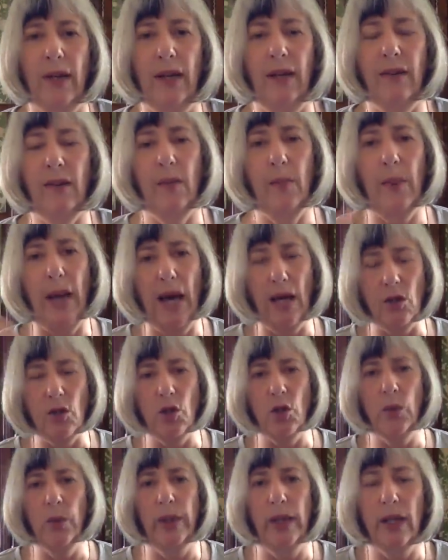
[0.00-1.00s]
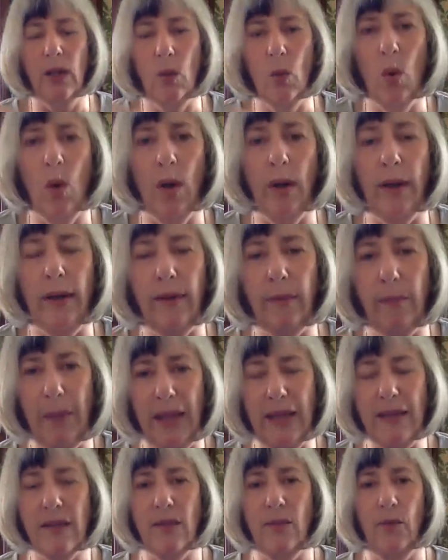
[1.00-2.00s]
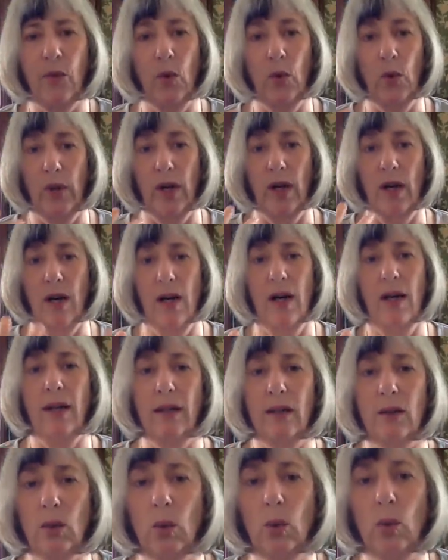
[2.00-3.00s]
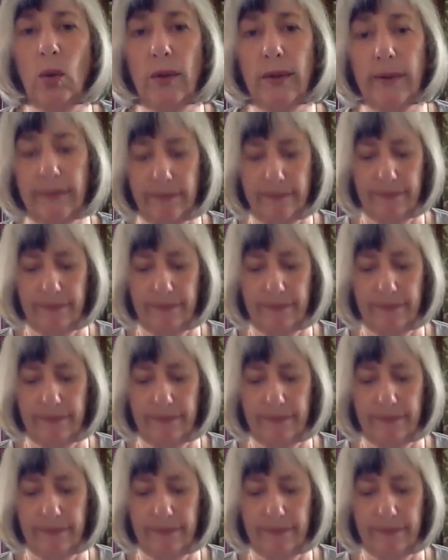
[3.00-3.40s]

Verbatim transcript: It's about doing what is best for the higher good.